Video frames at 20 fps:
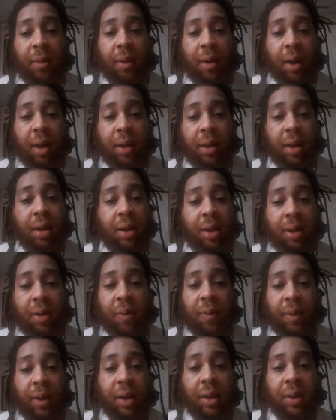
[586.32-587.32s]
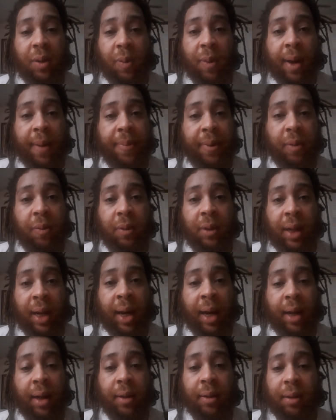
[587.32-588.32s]
and this is the reason why people
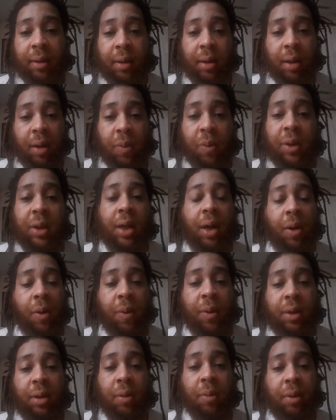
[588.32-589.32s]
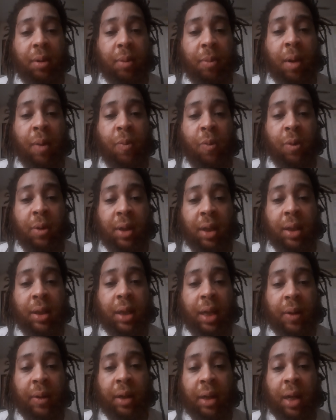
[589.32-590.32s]
die, which I'll go into in more
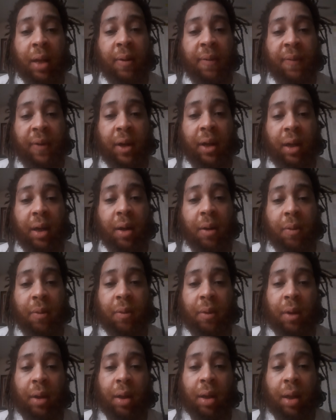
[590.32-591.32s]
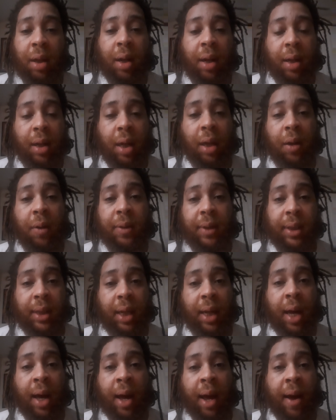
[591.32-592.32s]
detail in another video, then you'll see
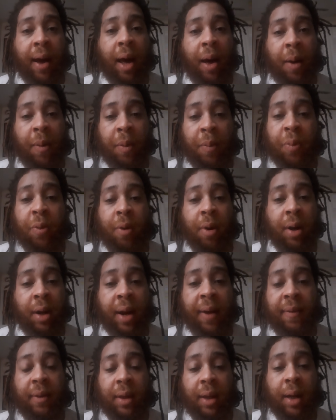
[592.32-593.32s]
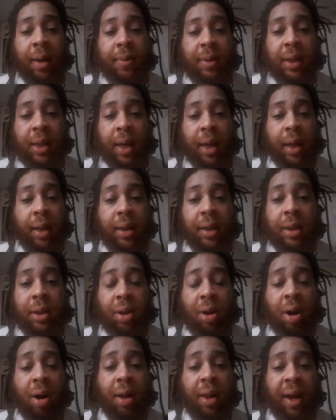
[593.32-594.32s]
how important everything I'm saying. This is
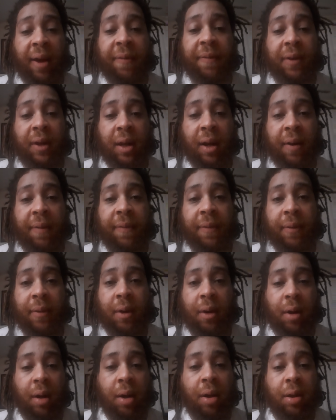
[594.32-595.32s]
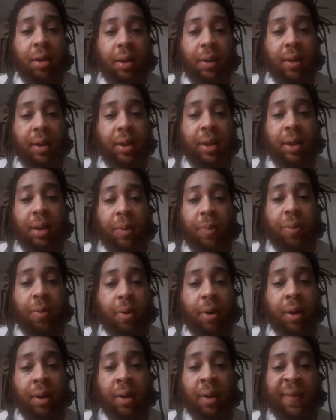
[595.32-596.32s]
all life or death. So this is
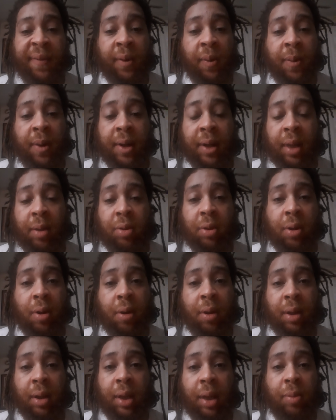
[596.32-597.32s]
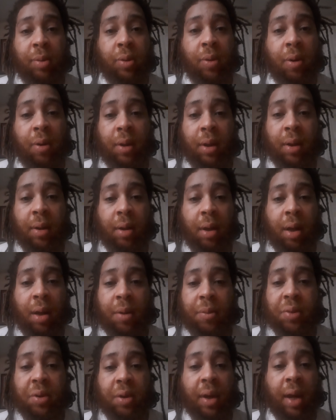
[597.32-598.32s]
important. If you want to keep trolling, keep trolling.
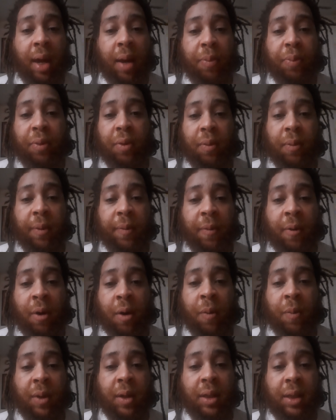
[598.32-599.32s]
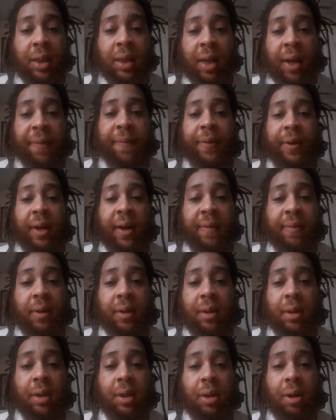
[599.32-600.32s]
You can't prove me wrong. When this is life or death,
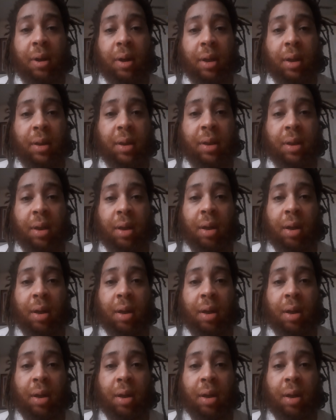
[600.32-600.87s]
this is serious.